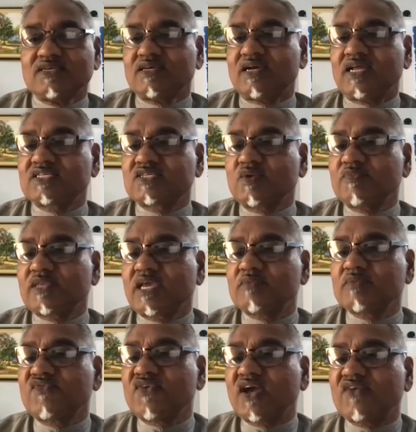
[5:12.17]
And sometimes
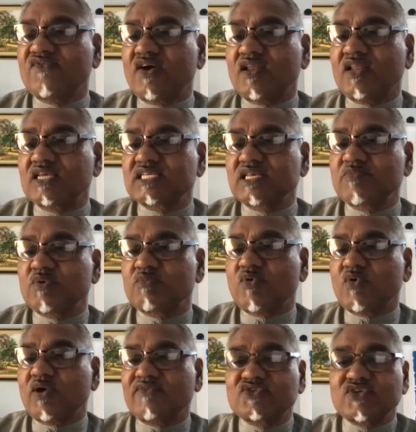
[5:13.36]
if I fall asleep with my
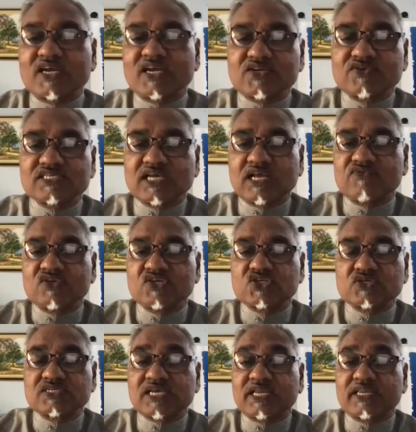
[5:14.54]
wife trying to resolve
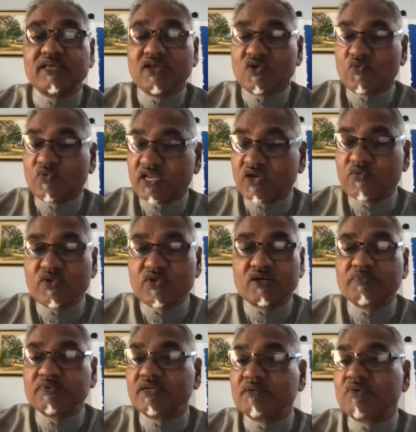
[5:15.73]
issues, and when I wake up
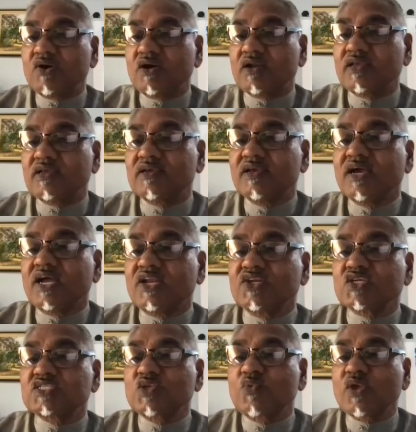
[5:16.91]
in the morning, and
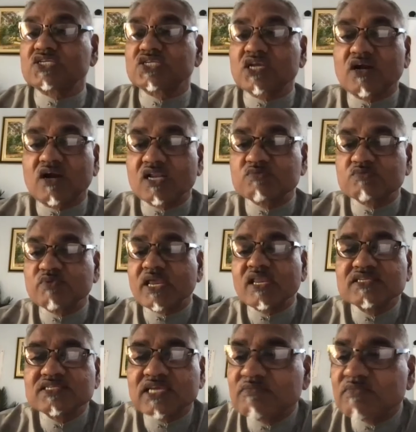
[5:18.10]
just the way she calls me,
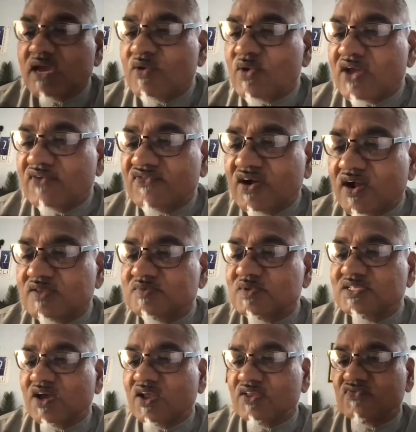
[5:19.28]
anytime my wife calls me
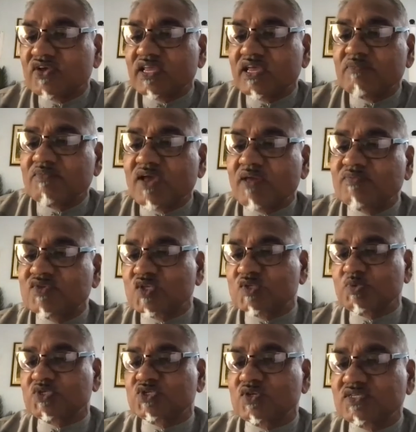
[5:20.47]
Donovan, I'm, I'm
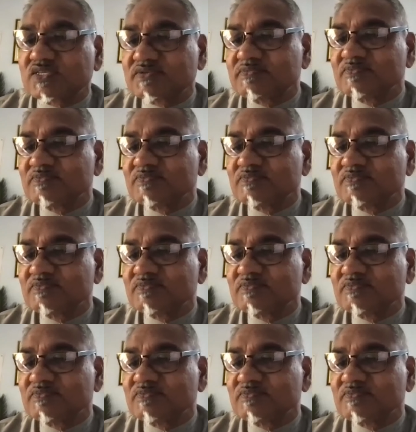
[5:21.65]
suspicious.